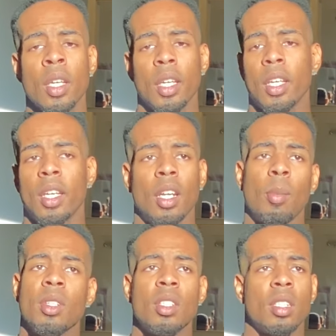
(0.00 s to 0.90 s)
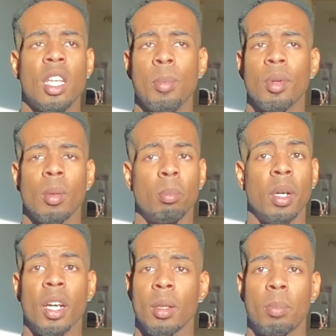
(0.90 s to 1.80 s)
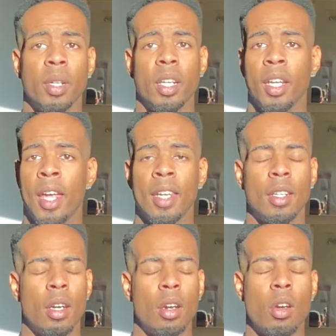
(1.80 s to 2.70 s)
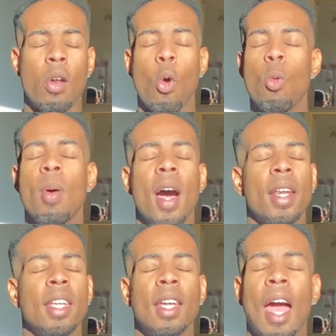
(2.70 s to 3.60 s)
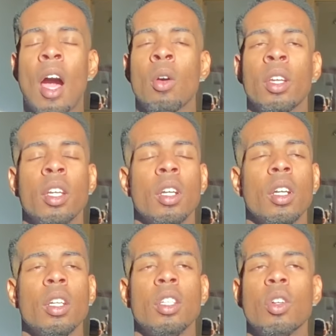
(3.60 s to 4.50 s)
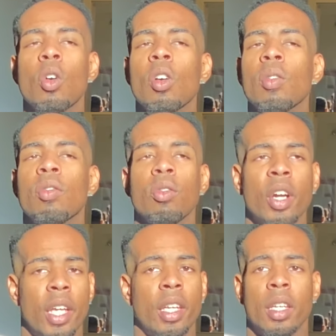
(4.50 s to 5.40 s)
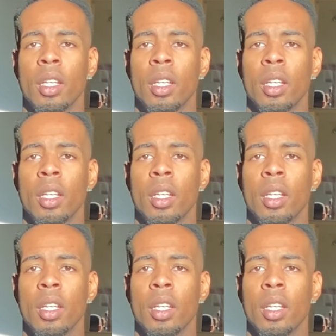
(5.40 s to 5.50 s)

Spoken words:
and I'm gonna just keep it a buck, but ain't nobody out here your friend.